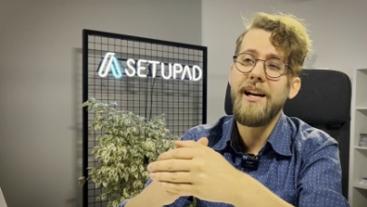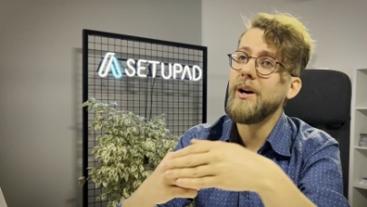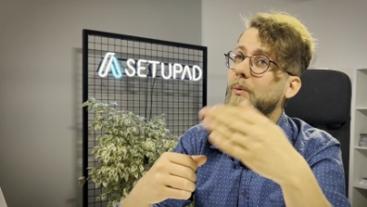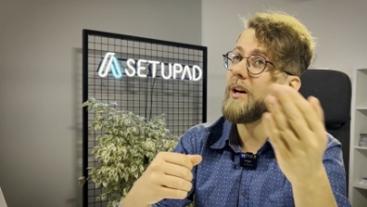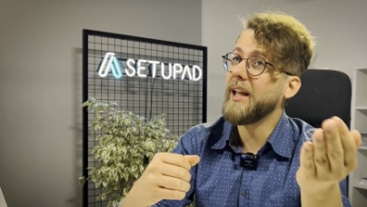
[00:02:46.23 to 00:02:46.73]

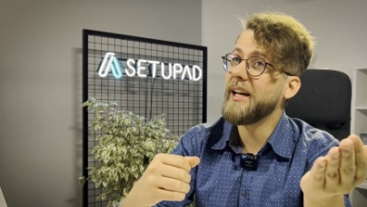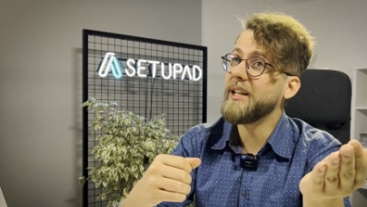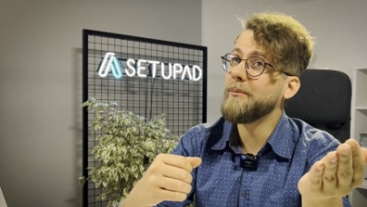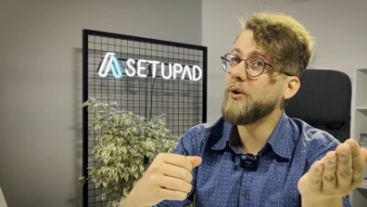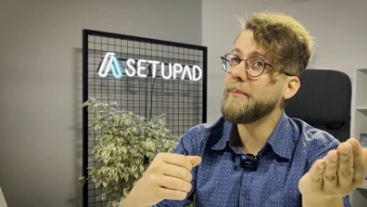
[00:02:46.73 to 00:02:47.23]
While
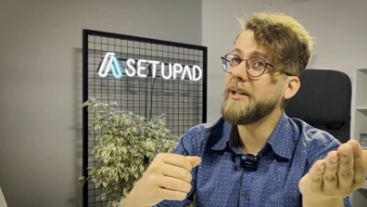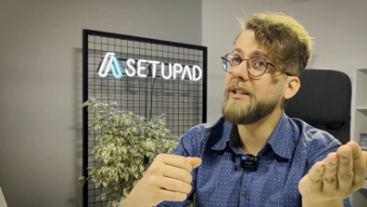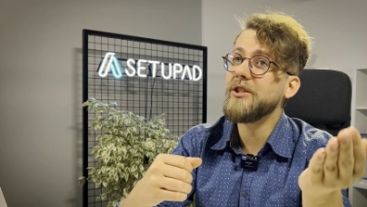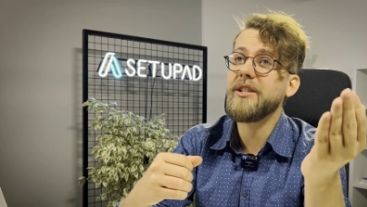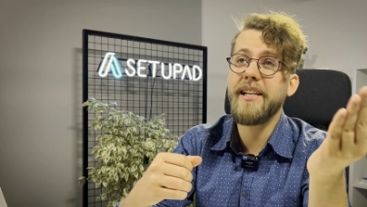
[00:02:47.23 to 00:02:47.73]
adding more
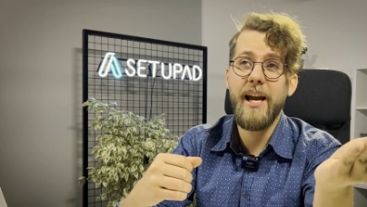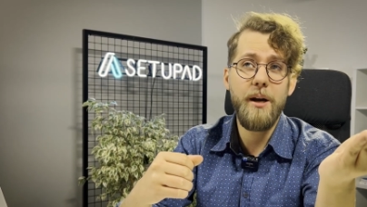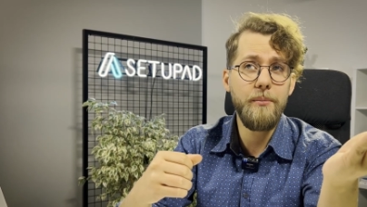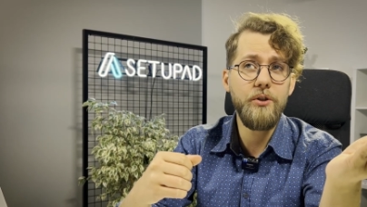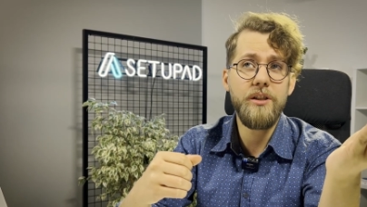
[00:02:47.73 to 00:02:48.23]
bidders can
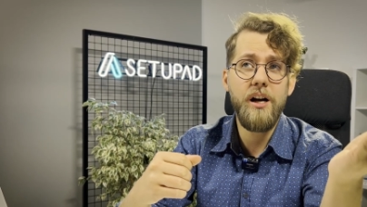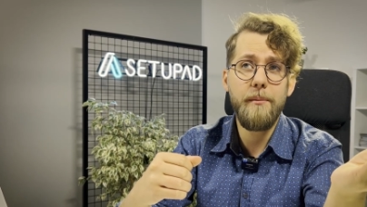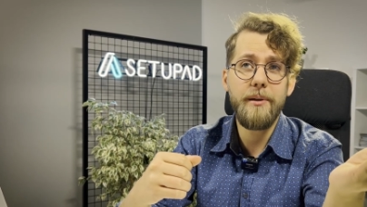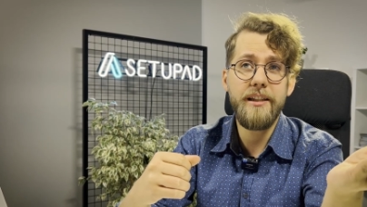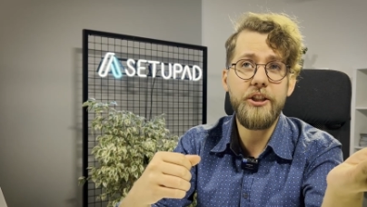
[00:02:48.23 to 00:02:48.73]
boost
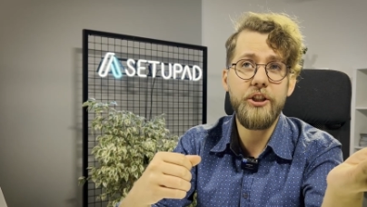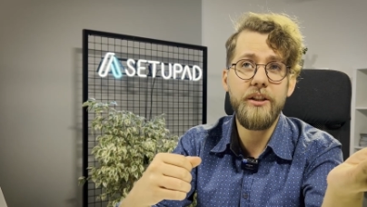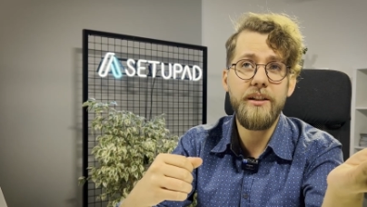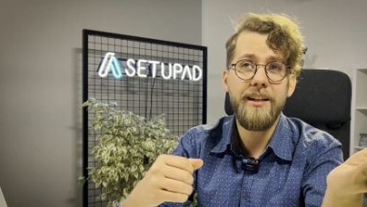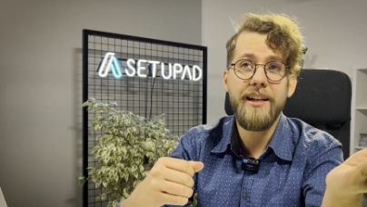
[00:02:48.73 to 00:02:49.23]

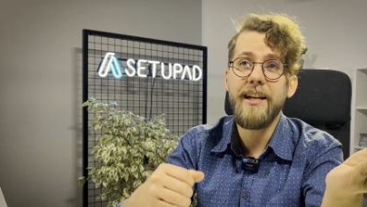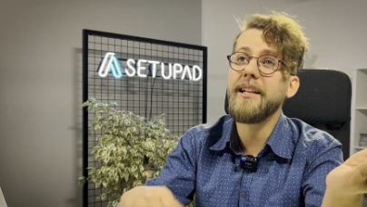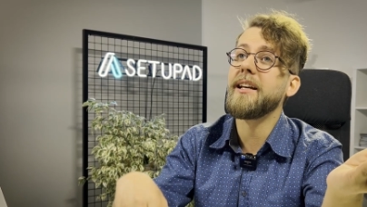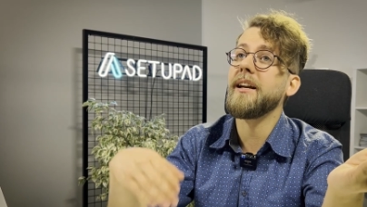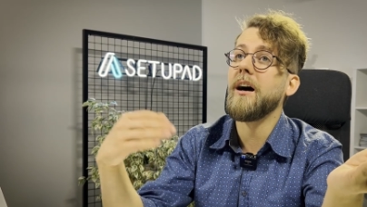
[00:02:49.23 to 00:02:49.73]
competition, it
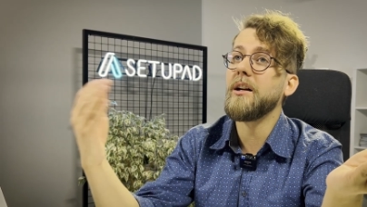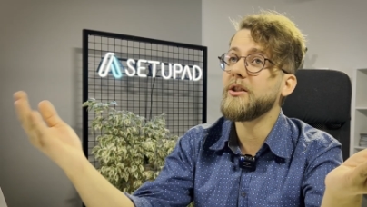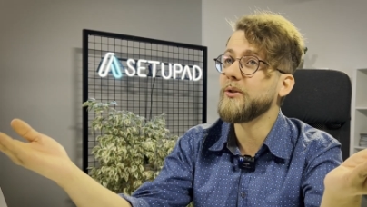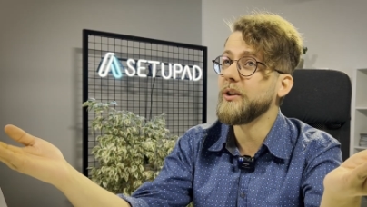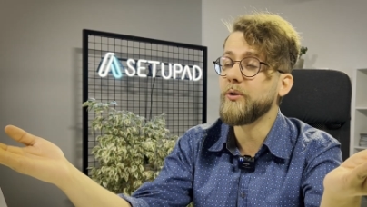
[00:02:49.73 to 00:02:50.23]
can
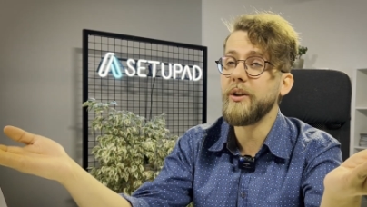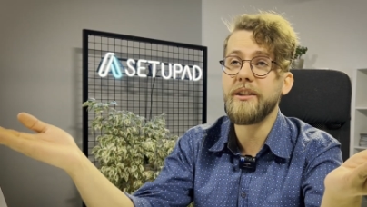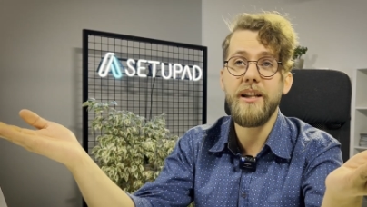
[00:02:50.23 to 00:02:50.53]
also increase